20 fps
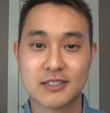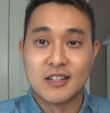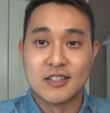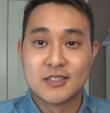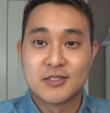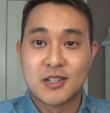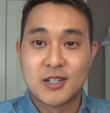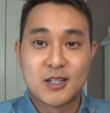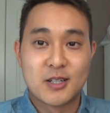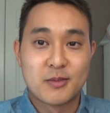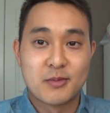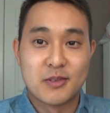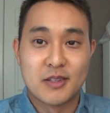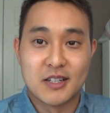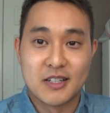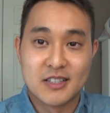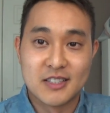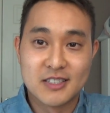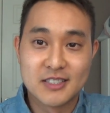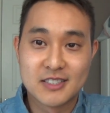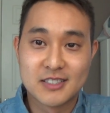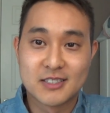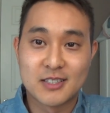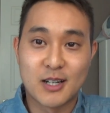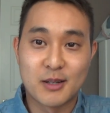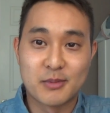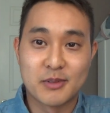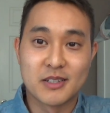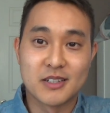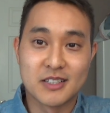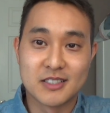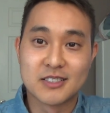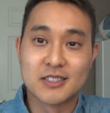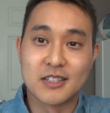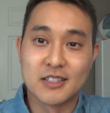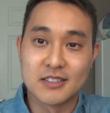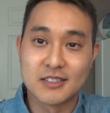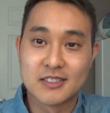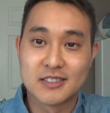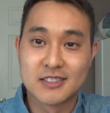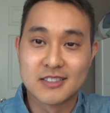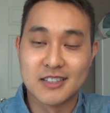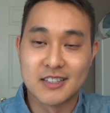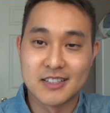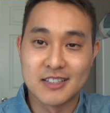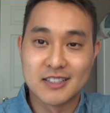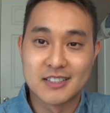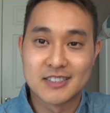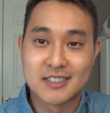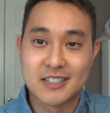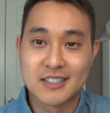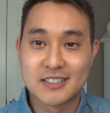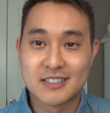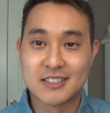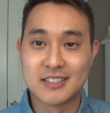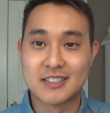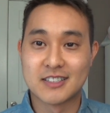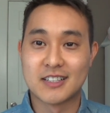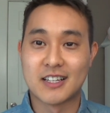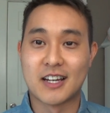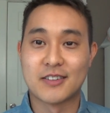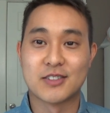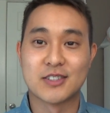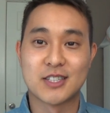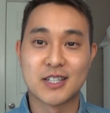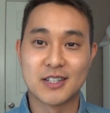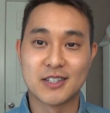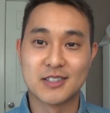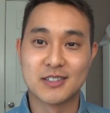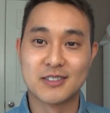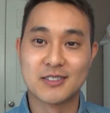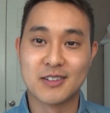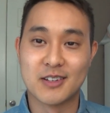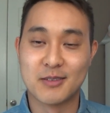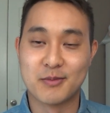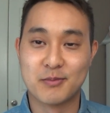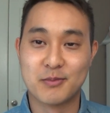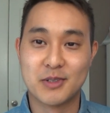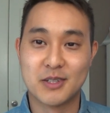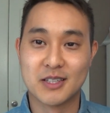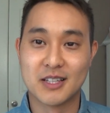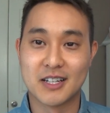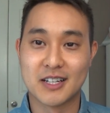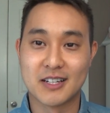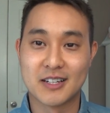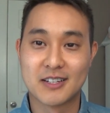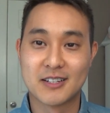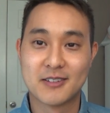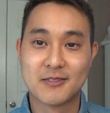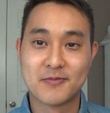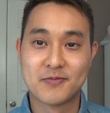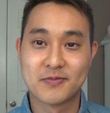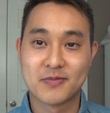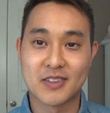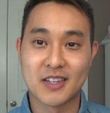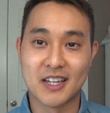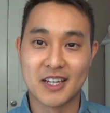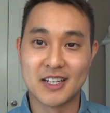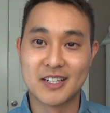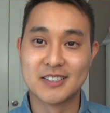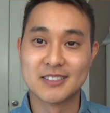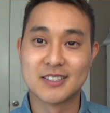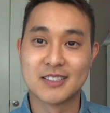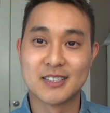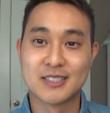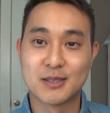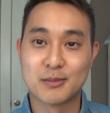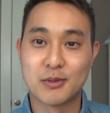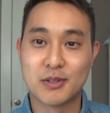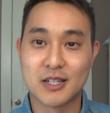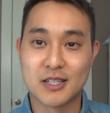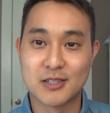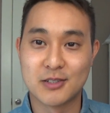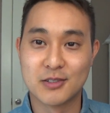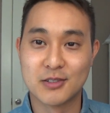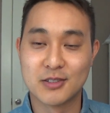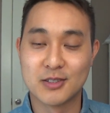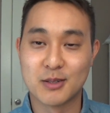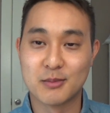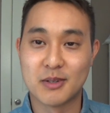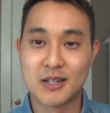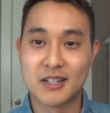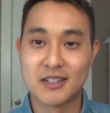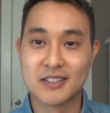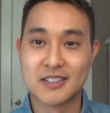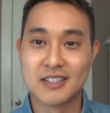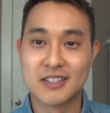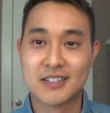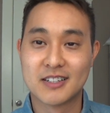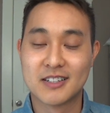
Straight up, like this topic, it sucks. Like it sucks to have to tell you and be like, hey, here's the disappointing truth about it.